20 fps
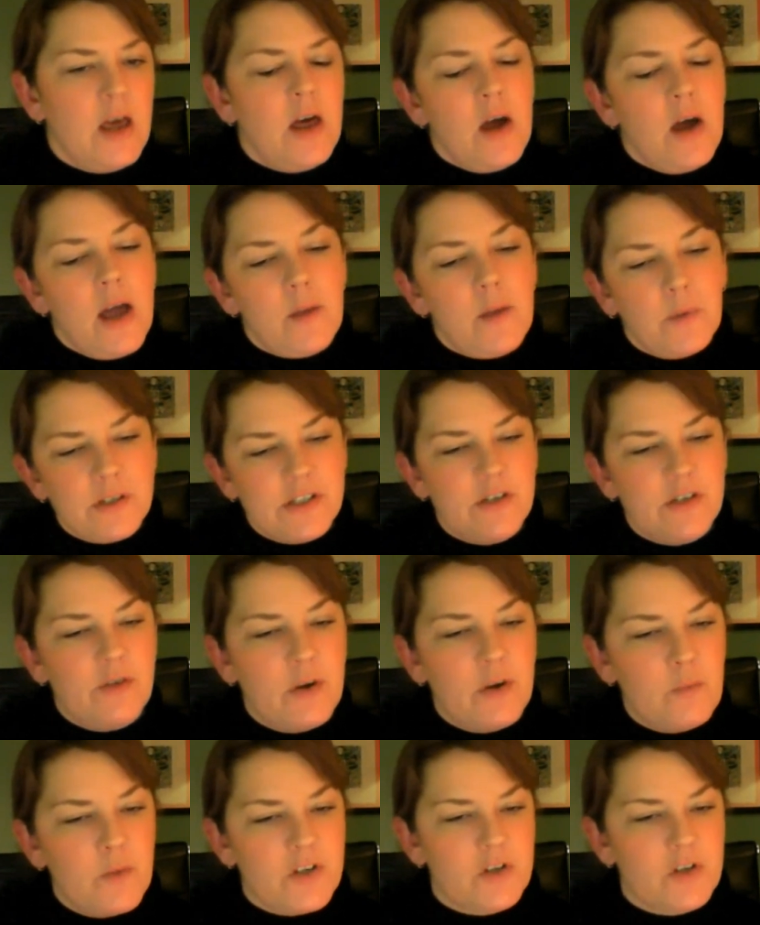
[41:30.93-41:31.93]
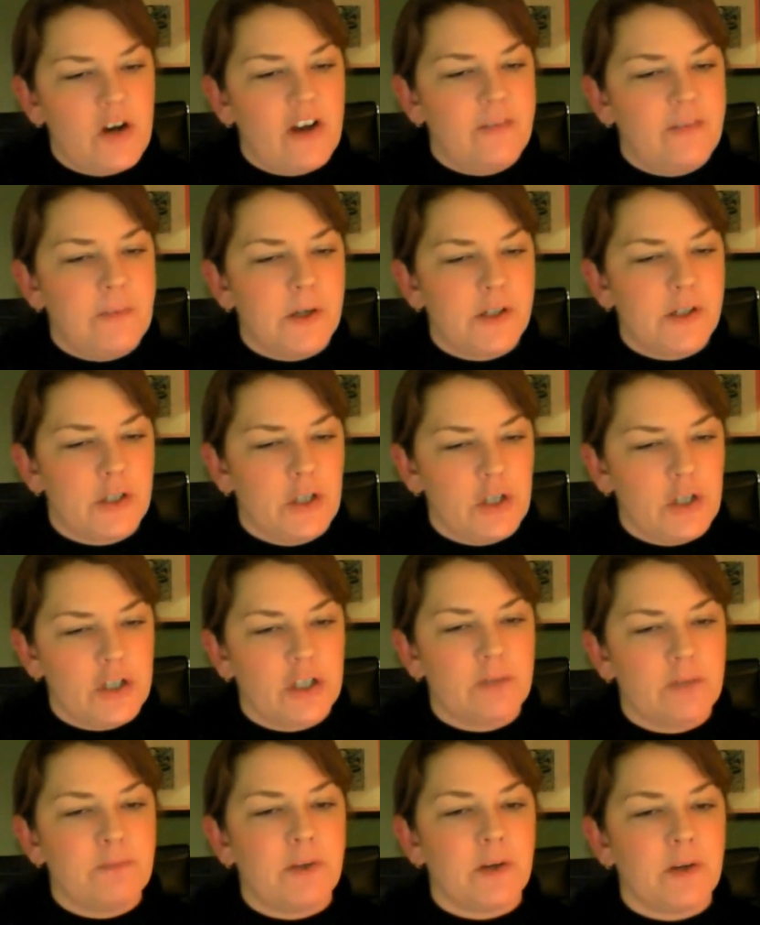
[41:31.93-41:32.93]
It wasn't around witchcraft
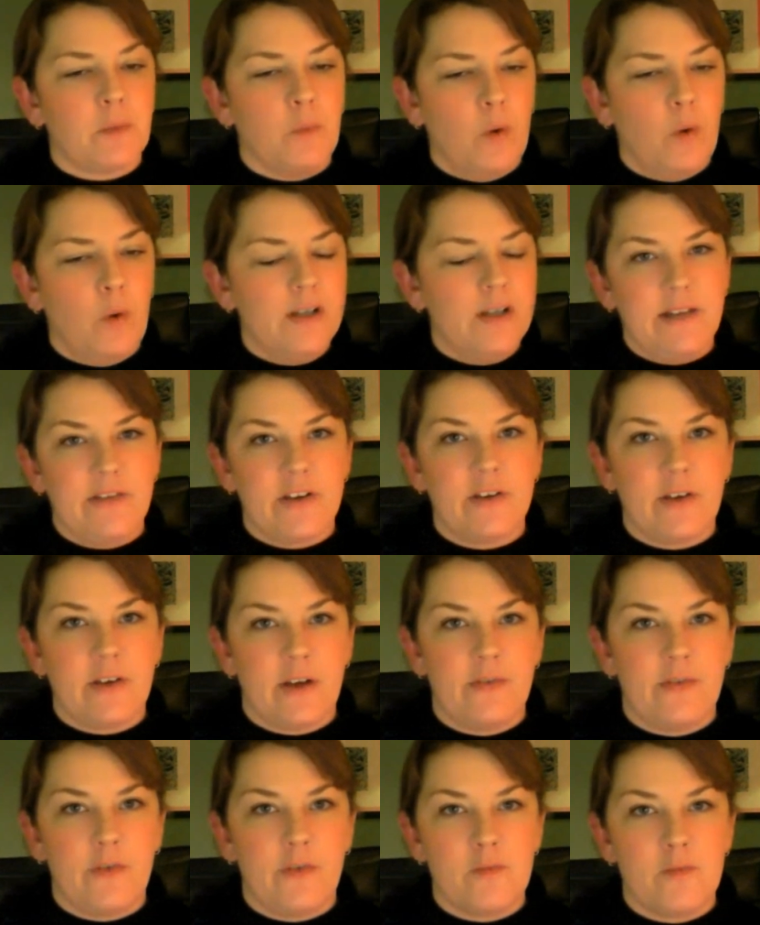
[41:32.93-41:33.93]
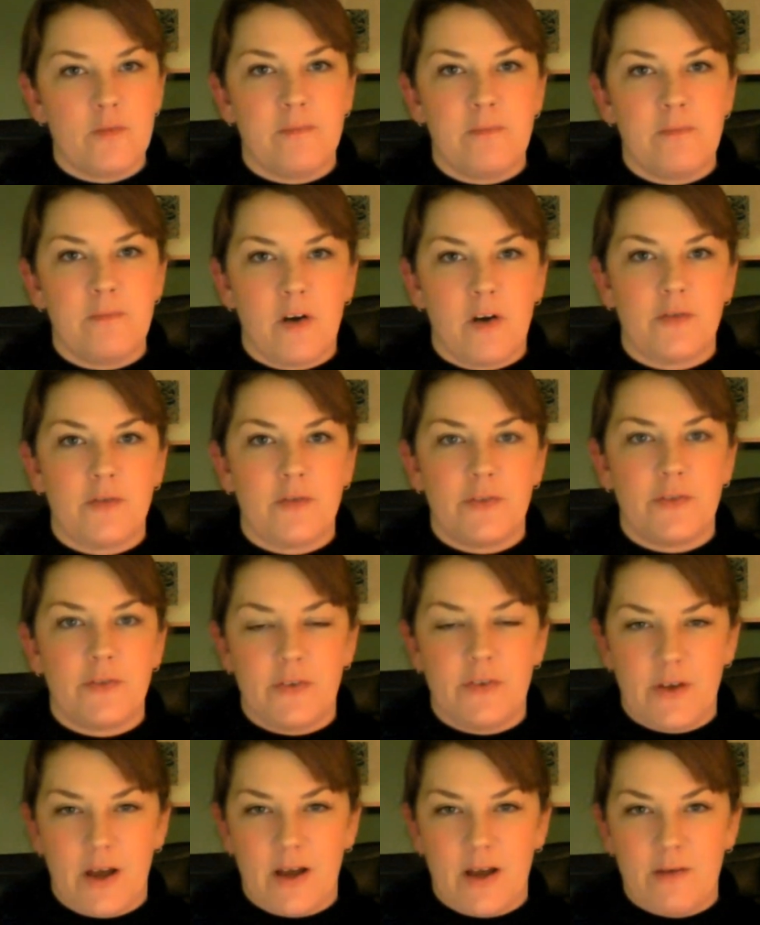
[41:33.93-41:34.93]
persecution, but it was a form of
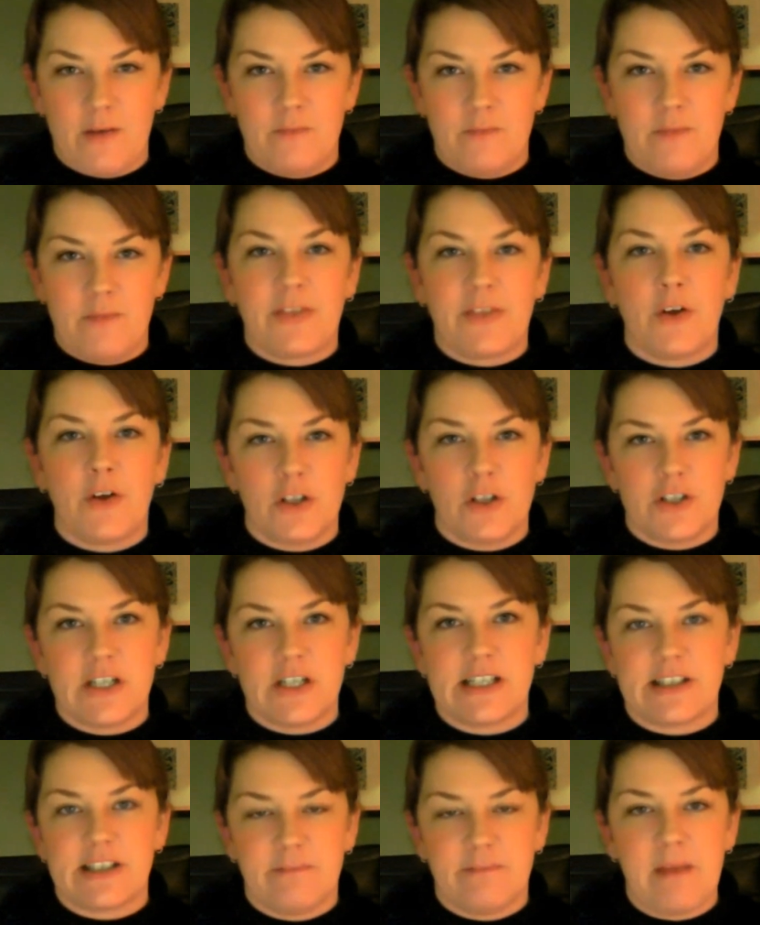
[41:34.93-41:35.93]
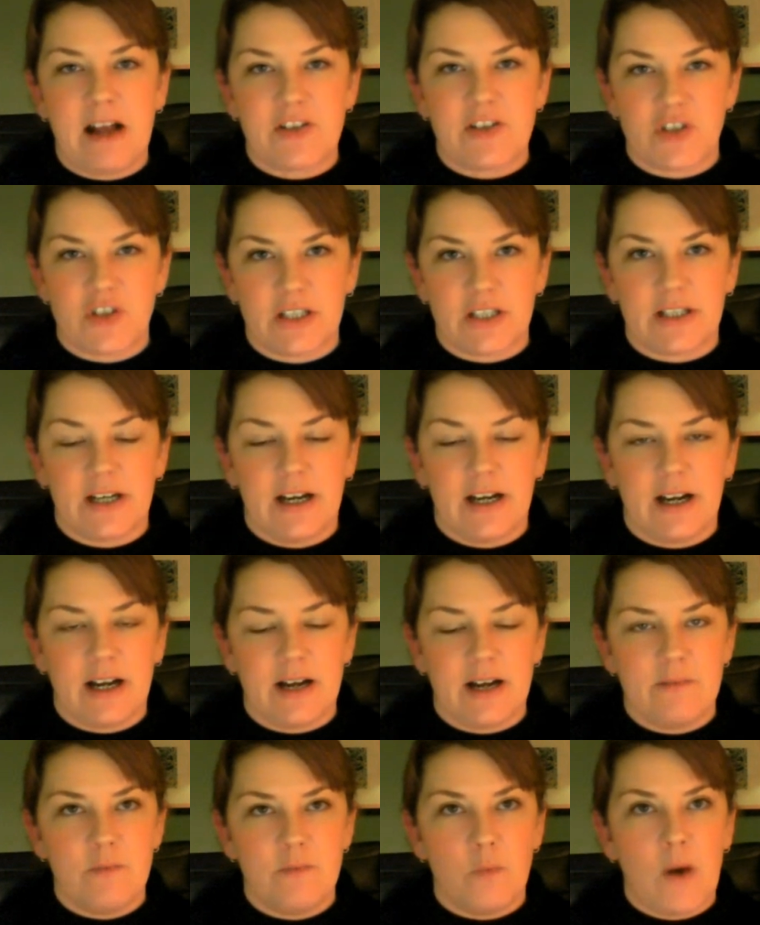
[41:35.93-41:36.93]
mythologies of magic,
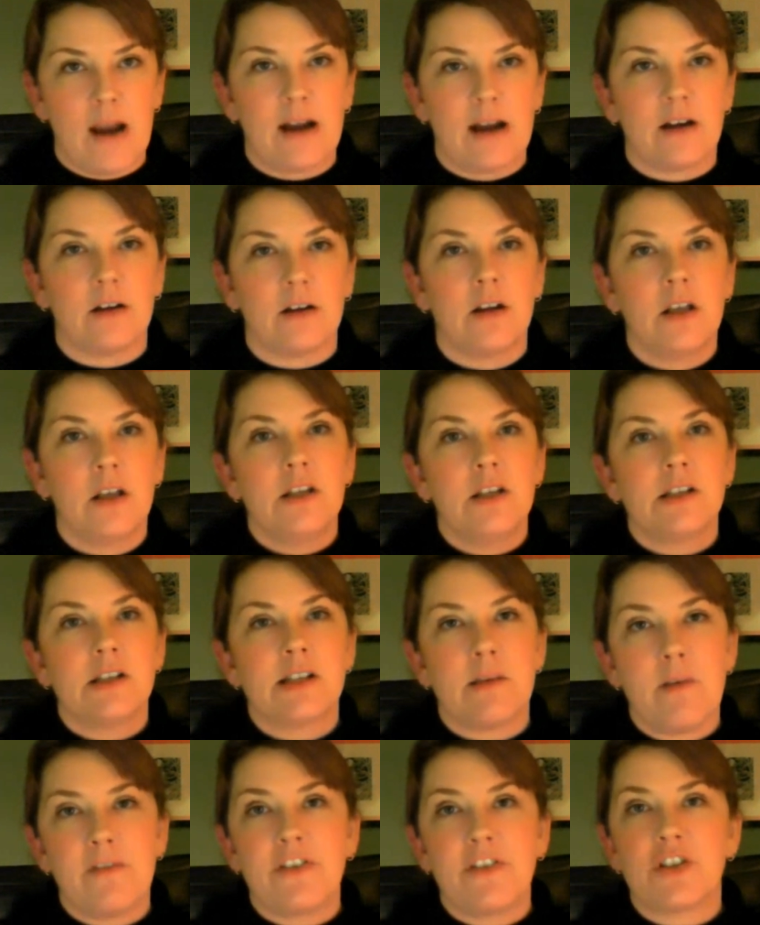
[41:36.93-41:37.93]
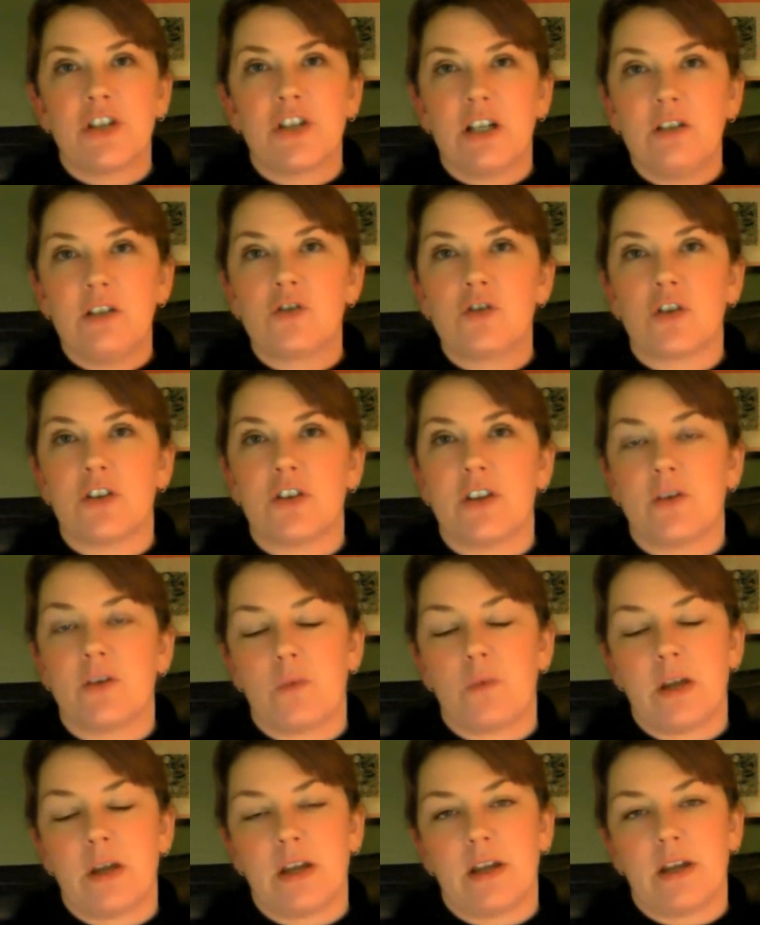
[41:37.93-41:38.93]
where some of the children that
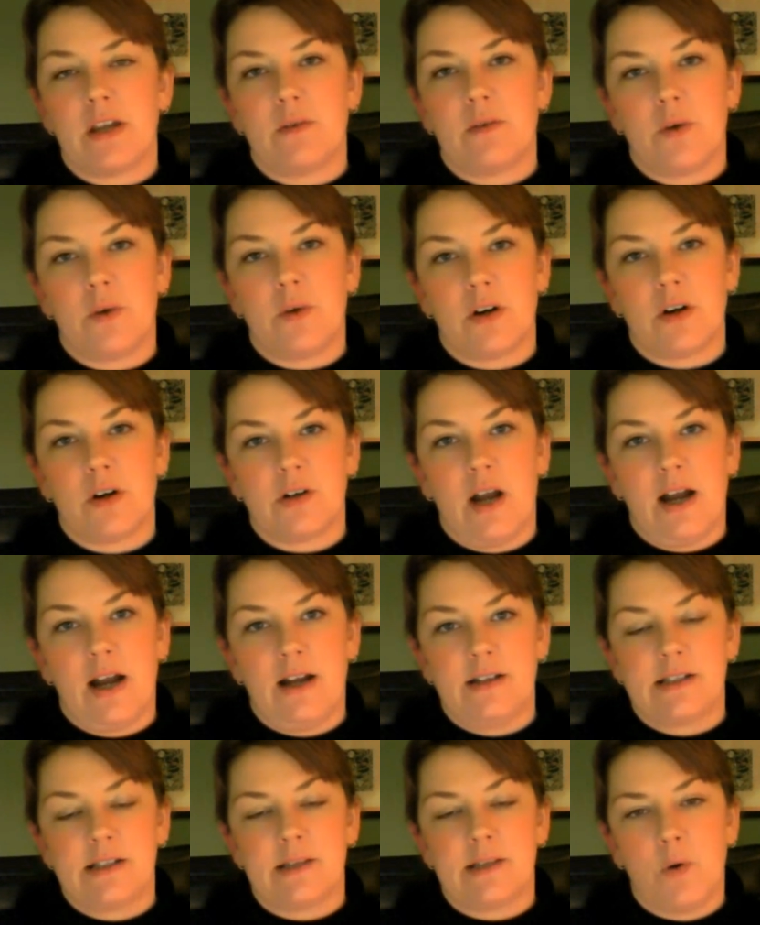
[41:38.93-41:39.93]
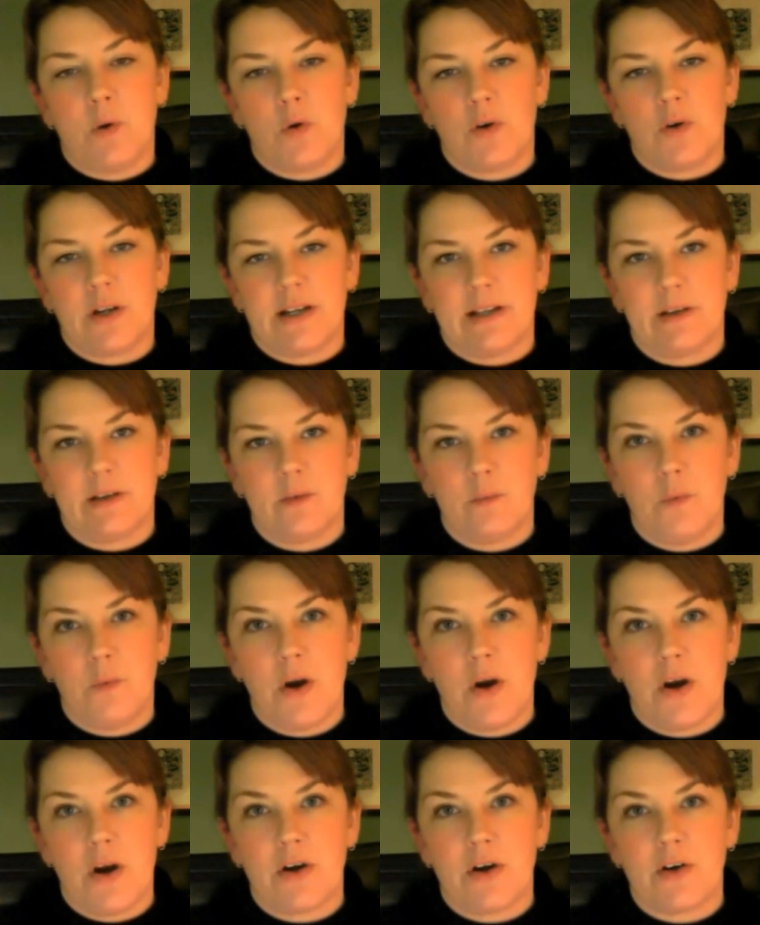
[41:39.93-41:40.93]
we were supporting
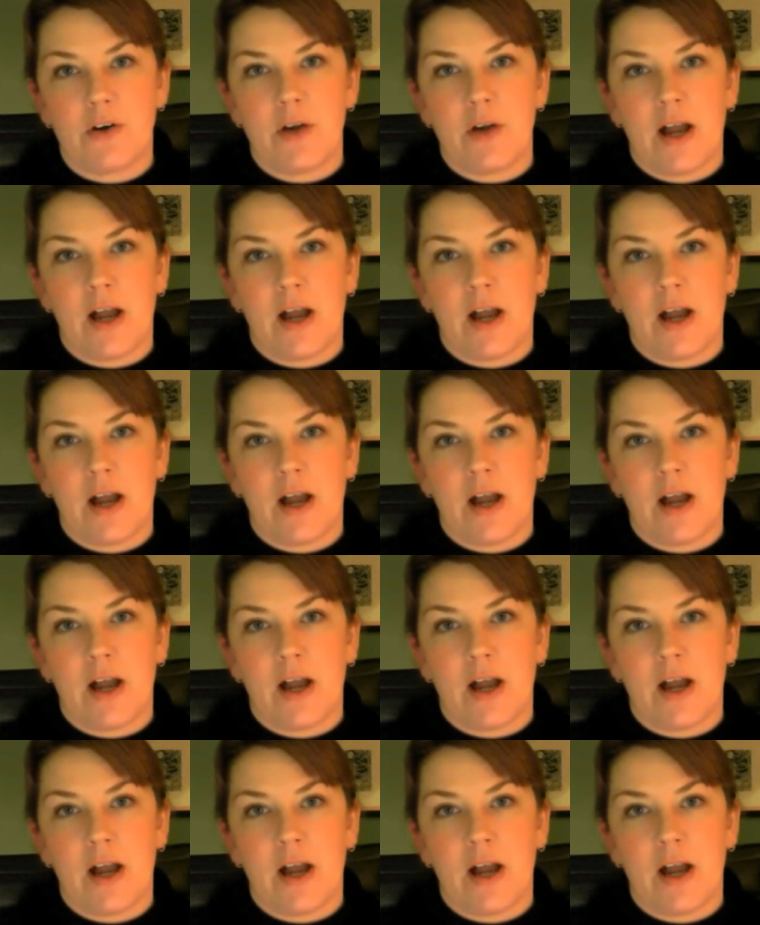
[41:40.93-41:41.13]
were